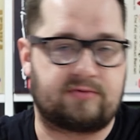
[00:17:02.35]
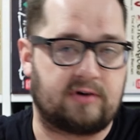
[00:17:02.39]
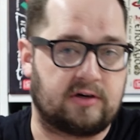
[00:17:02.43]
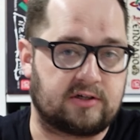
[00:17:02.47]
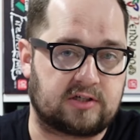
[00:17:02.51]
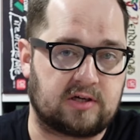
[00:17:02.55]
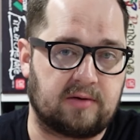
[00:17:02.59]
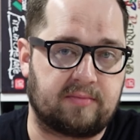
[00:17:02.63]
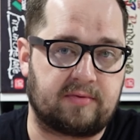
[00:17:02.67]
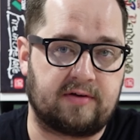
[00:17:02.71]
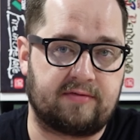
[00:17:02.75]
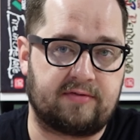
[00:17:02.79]

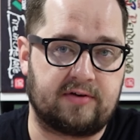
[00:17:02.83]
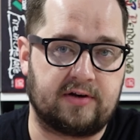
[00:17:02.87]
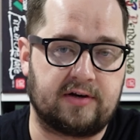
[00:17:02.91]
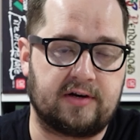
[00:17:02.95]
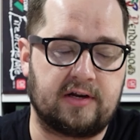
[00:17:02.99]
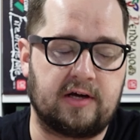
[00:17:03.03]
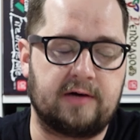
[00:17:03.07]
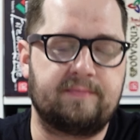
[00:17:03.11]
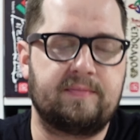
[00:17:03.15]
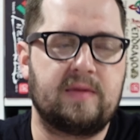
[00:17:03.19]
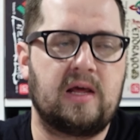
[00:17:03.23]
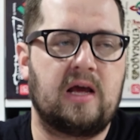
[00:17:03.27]
French company, if you didn't
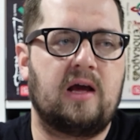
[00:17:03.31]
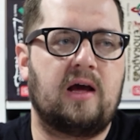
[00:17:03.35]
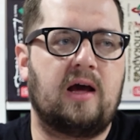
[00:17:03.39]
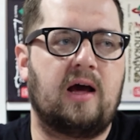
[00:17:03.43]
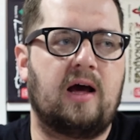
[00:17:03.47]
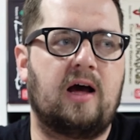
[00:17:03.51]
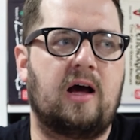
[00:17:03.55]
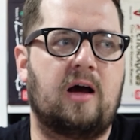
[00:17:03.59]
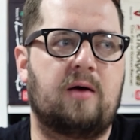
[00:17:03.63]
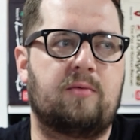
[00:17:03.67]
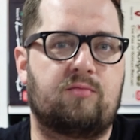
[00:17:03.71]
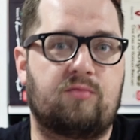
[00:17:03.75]
know,
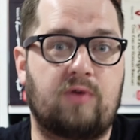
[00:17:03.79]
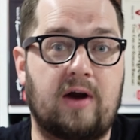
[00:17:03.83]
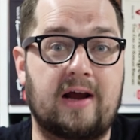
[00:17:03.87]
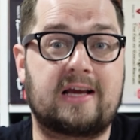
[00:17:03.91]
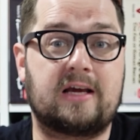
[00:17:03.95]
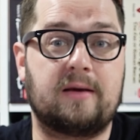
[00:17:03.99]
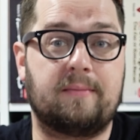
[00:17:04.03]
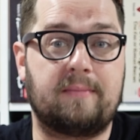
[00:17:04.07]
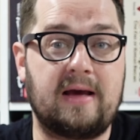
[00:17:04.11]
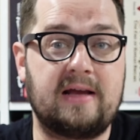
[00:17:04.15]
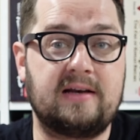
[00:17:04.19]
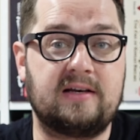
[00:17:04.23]
um,
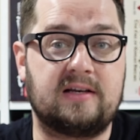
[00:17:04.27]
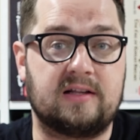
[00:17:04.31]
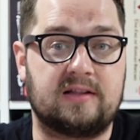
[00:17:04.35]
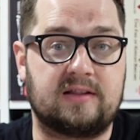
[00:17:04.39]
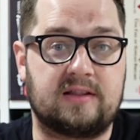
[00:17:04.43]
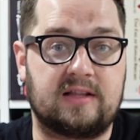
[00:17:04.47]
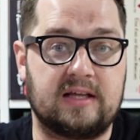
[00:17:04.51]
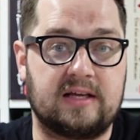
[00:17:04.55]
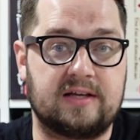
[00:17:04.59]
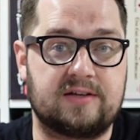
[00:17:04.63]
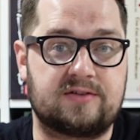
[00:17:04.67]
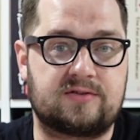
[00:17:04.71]

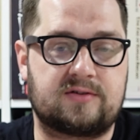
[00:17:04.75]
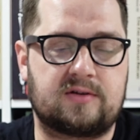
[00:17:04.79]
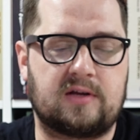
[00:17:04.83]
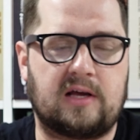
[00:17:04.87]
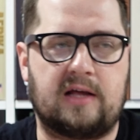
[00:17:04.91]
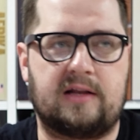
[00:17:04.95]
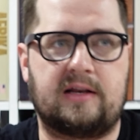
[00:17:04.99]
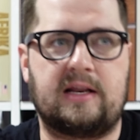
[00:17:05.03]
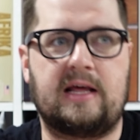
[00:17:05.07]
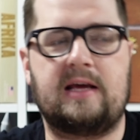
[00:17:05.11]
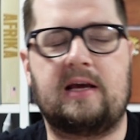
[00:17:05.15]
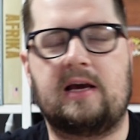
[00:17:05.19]
recommended this,
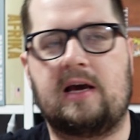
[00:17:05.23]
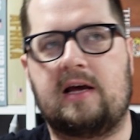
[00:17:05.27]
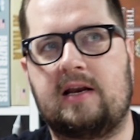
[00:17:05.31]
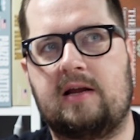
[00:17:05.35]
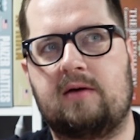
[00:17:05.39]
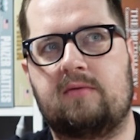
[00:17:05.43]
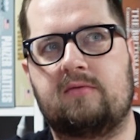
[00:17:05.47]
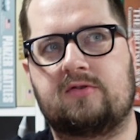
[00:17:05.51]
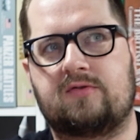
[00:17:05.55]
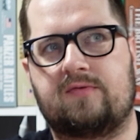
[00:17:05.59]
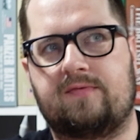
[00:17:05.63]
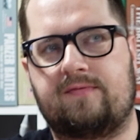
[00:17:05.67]
and they and
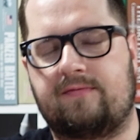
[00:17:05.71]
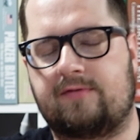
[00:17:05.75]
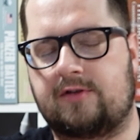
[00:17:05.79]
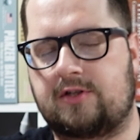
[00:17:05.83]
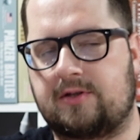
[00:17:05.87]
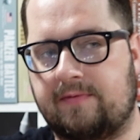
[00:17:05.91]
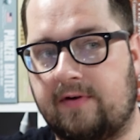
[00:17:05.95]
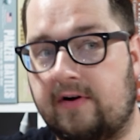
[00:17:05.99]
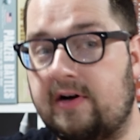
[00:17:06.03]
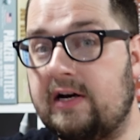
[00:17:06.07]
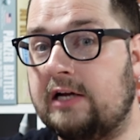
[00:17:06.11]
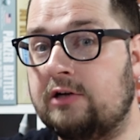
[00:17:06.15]
there was
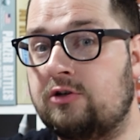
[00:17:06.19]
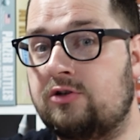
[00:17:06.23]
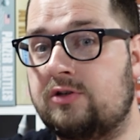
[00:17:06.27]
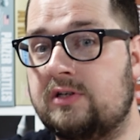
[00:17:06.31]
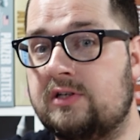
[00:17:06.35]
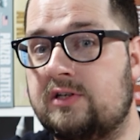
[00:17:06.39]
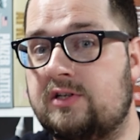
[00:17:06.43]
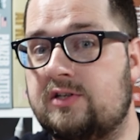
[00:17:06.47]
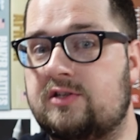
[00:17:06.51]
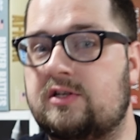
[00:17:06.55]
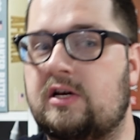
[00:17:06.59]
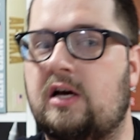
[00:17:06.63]
some very
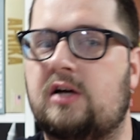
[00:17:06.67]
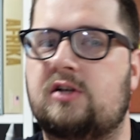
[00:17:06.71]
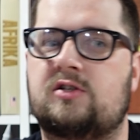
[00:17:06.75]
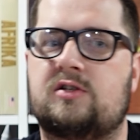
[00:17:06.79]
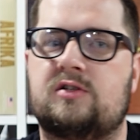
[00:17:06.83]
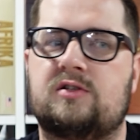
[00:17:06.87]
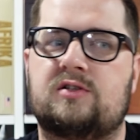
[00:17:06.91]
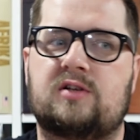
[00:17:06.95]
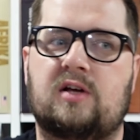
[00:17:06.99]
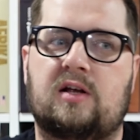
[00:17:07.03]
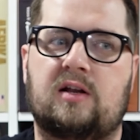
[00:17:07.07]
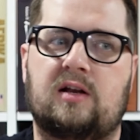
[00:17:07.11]
interesting
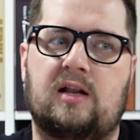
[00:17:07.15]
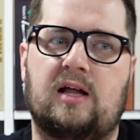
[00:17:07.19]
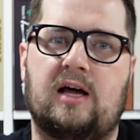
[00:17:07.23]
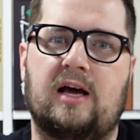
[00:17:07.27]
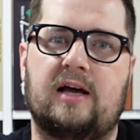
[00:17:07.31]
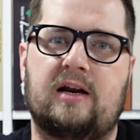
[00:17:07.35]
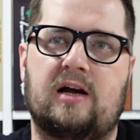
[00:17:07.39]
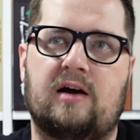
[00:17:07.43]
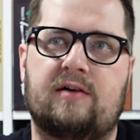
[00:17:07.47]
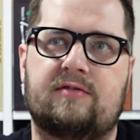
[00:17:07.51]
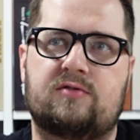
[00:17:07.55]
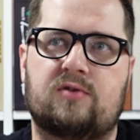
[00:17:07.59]
discussions
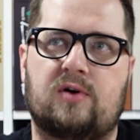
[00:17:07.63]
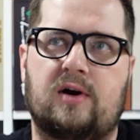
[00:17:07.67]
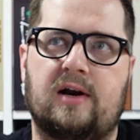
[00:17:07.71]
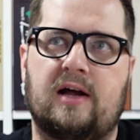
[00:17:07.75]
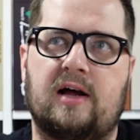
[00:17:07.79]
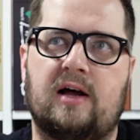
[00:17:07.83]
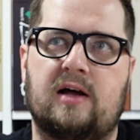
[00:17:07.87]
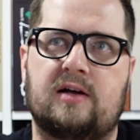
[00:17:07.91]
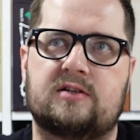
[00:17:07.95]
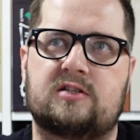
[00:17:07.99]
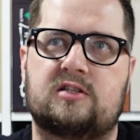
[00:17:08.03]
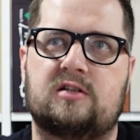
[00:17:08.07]
online after I
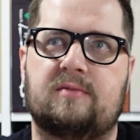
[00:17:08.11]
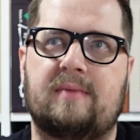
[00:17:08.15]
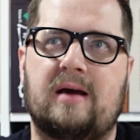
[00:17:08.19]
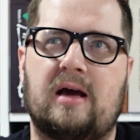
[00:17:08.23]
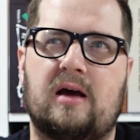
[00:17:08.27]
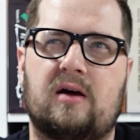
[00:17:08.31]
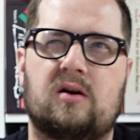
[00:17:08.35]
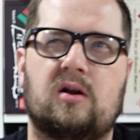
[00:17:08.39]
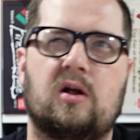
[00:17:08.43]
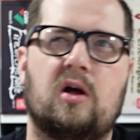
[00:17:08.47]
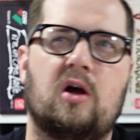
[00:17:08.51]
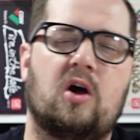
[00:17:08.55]
asked
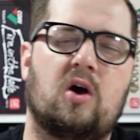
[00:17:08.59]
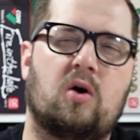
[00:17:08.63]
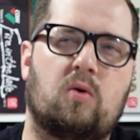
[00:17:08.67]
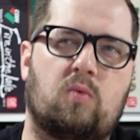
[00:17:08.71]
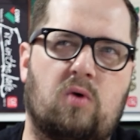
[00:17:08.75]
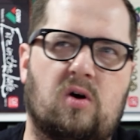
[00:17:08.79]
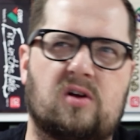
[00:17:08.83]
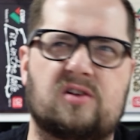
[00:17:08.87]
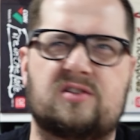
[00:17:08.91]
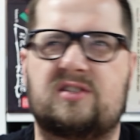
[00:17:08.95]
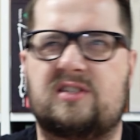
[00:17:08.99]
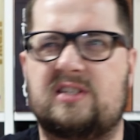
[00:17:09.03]
about
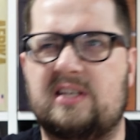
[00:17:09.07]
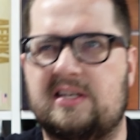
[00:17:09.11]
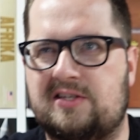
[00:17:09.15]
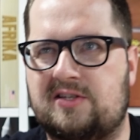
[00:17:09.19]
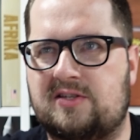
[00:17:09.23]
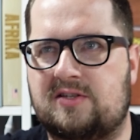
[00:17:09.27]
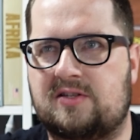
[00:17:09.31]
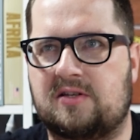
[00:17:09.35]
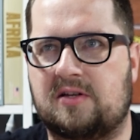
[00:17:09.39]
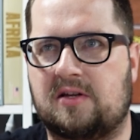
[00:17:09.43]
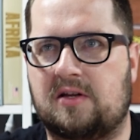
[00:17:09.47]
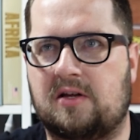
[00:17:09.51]
what
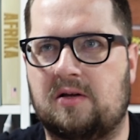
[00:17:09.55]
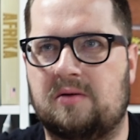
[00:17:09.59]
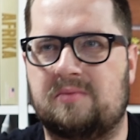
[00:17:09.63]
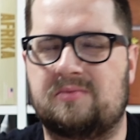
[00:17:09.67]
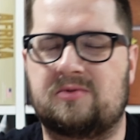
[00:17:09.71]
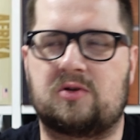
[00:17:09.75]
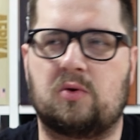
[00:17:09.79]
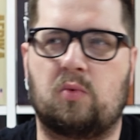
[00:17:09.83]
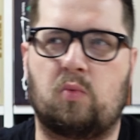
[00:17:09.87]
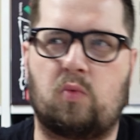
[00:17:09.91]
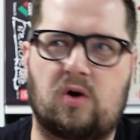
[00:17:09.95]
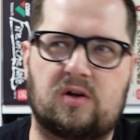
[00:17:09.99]

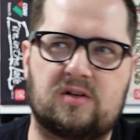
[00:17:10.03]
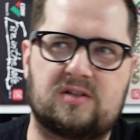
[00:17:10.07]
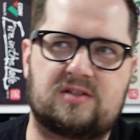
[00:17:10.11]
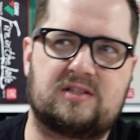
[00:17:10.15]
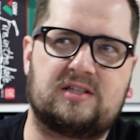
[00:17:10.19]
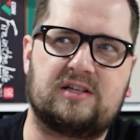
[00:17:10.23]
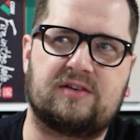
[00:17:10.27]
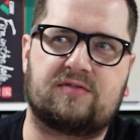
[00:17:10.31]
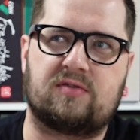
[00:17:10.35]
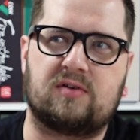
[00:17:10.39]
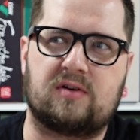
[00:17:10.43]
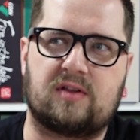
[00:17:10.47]
systems and what
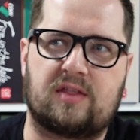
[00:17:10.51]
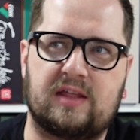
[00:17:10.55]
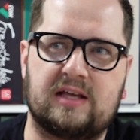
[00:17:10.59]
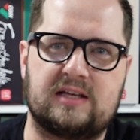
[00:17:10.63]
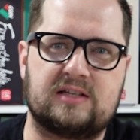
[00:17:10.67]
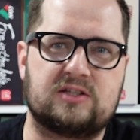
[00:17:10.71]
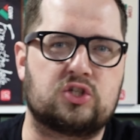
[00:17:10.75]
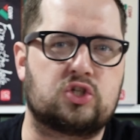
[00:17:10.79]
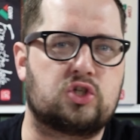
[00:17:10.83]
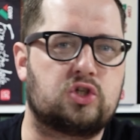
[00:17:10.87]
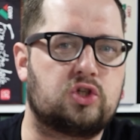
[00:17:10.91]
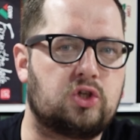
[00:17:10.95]
different
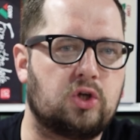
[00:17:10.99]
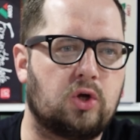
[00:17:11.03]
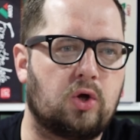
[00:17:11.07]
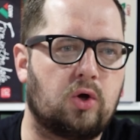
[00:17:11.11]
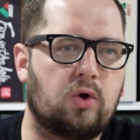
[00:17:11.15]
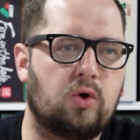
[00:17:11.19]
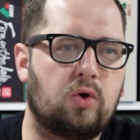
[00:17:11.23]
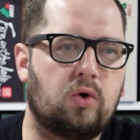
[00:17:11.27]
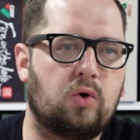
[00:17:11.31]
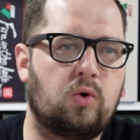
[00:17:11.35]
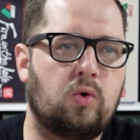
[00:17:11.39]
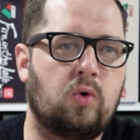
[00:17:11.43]
things
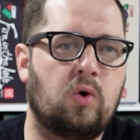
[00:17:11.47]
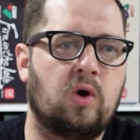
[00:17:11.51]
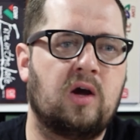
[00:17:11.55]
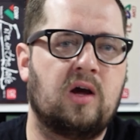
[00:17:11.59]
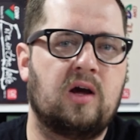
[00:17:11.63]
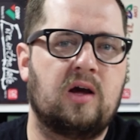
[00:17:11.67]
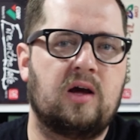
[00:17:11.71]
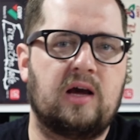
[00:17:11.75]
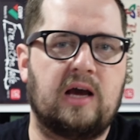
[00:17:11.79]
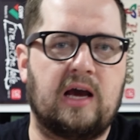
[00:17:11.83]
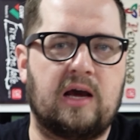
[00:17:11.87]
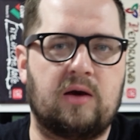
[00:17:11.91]
do
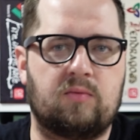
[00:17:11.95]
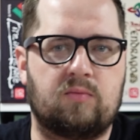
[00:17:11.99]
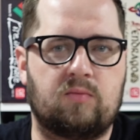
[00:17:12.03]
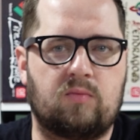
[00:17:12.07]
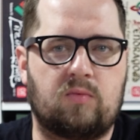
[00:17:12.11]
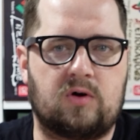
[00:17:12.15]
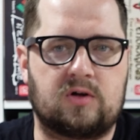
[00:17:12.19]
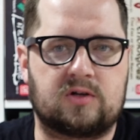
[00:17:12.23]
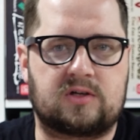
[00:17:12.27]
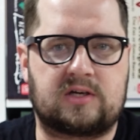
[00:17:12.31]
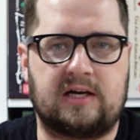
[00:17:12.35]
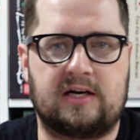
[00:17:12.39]
and
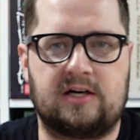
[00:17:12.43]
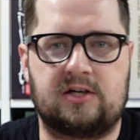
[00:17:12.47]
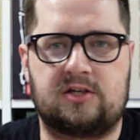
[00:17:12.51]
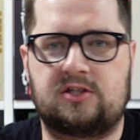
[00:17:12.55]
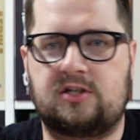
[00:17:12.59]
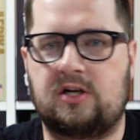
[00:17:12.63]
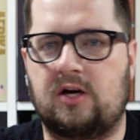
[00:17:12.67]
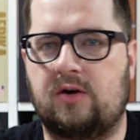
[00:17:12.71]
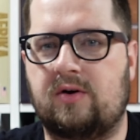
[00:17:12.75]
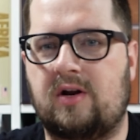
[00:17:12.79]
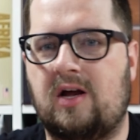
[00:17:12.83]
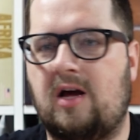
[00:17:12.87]
what kind of
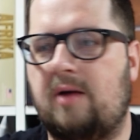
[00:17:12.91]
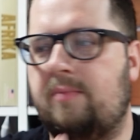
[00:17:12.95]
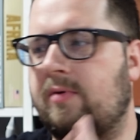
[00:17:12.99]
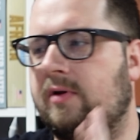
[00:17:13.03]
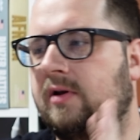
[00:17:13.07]
showed up.